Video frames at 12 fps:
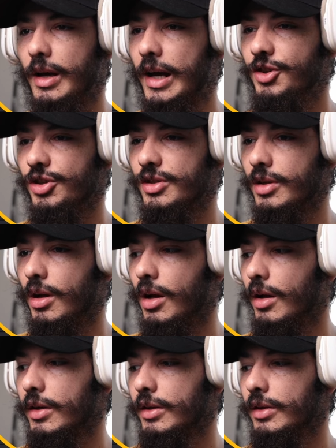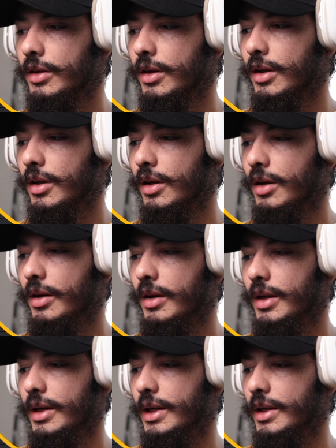I just talk.
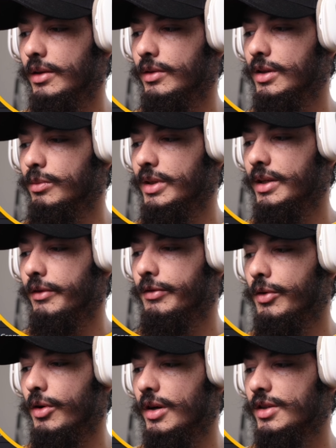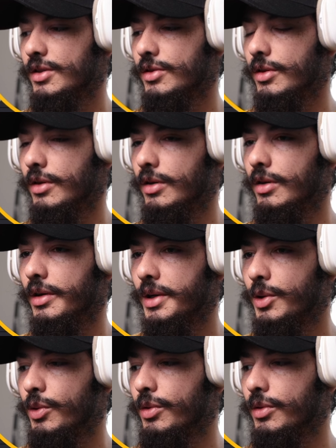Here will be the first
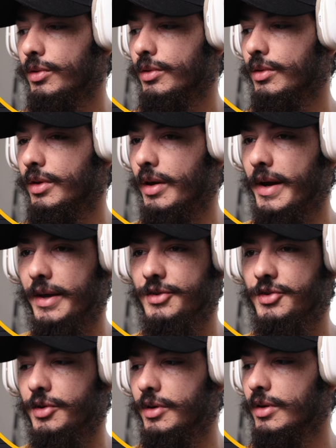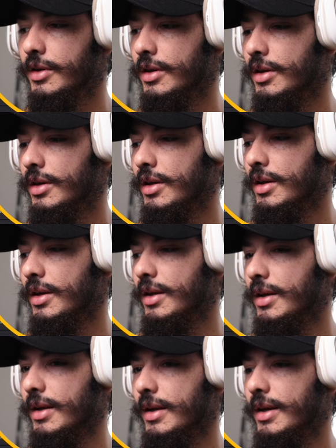the answer,
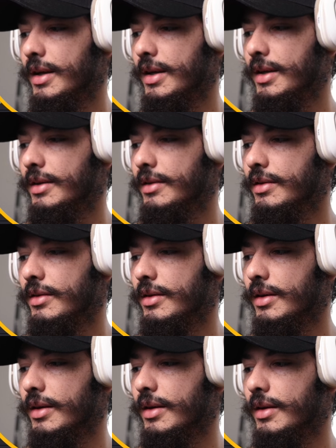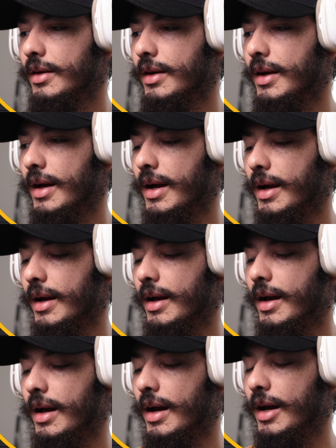and
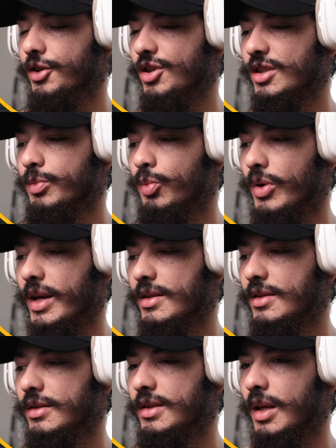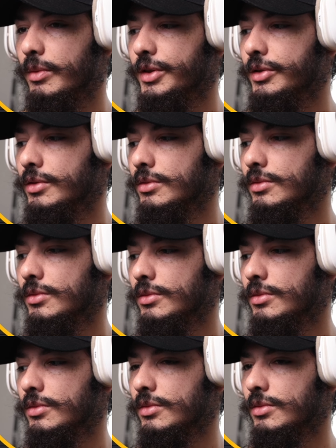I just press W,
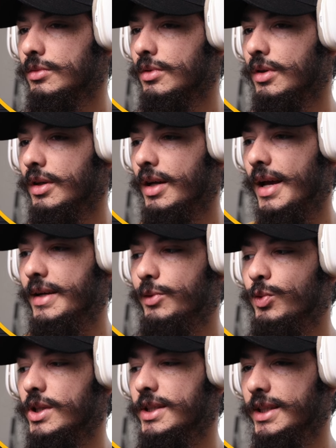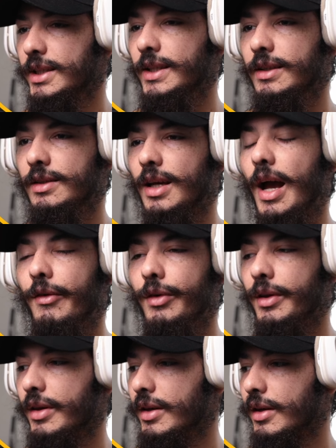and it will delete
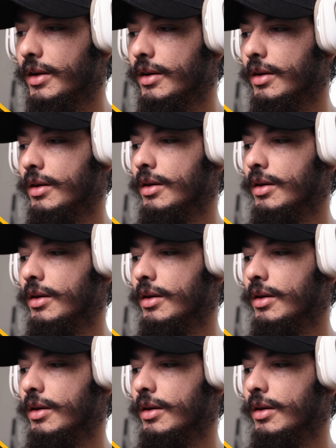everything